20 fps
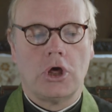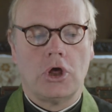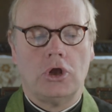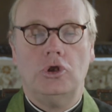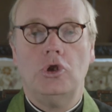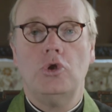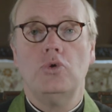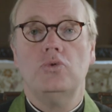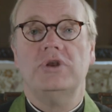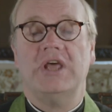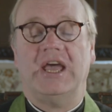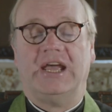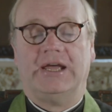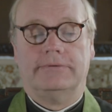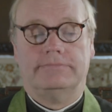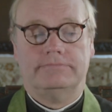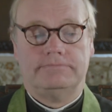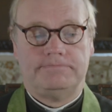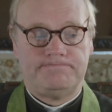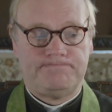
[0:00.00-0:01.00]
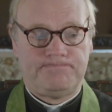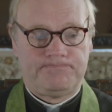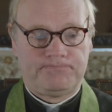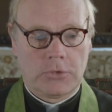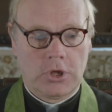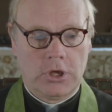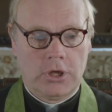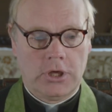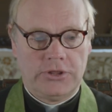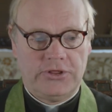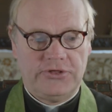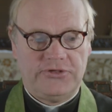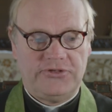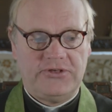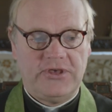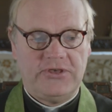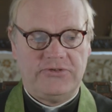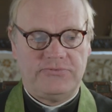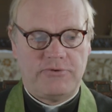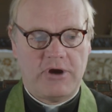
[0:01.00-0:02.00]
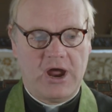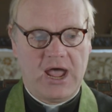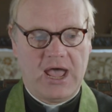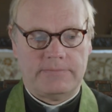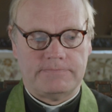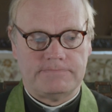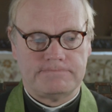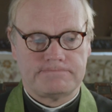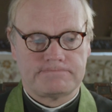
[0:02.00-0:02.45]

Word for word: Leunig. This is his prayer.